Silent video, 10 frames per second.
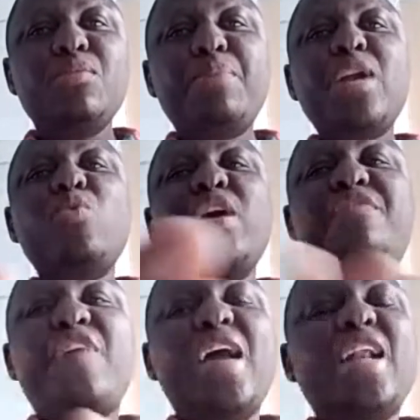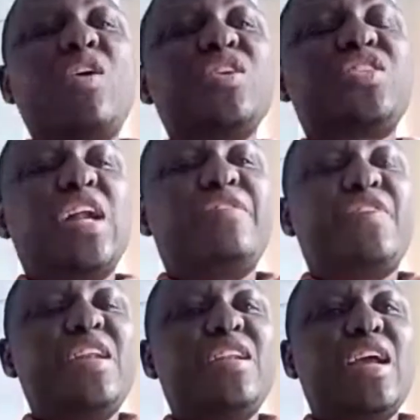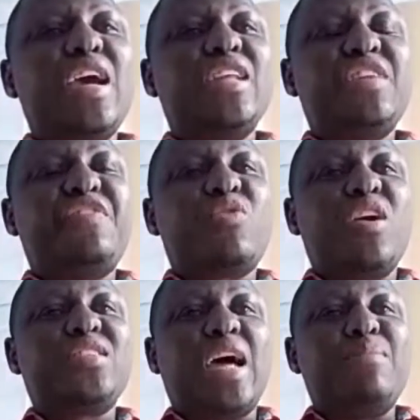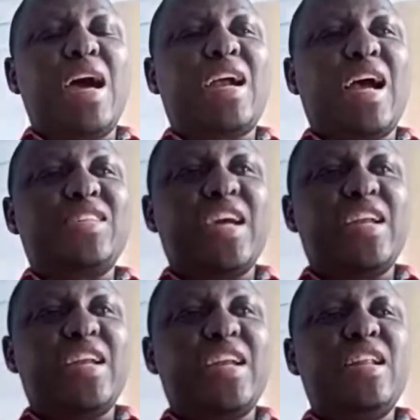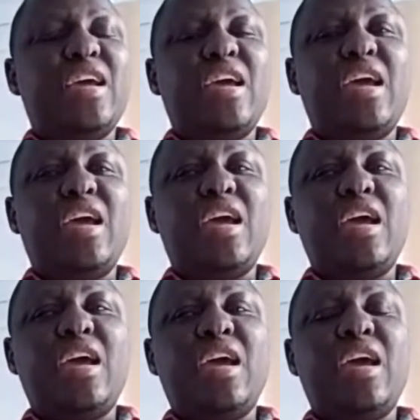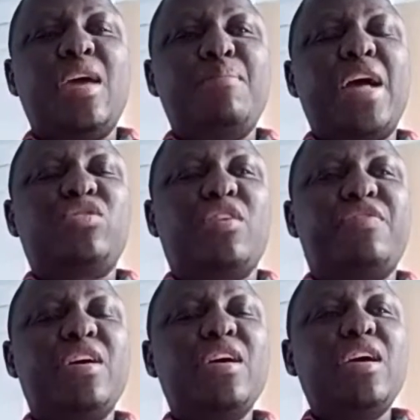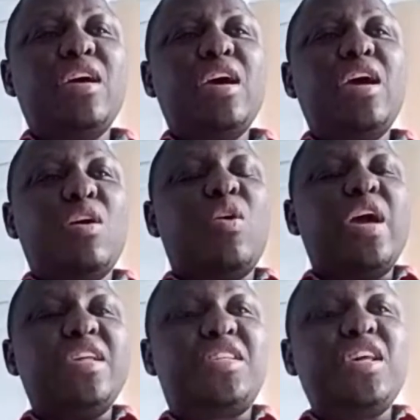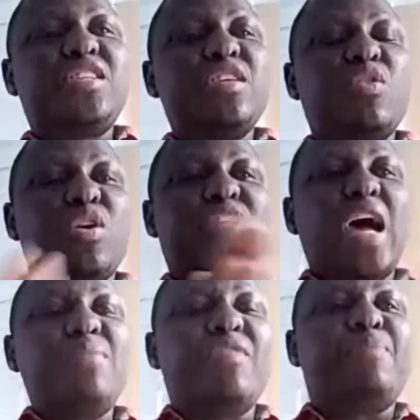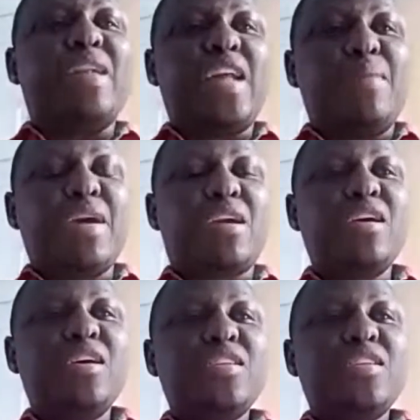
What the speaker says: But we find ourselves in a difficult time, like I said, in a month of a season or time of pandemic.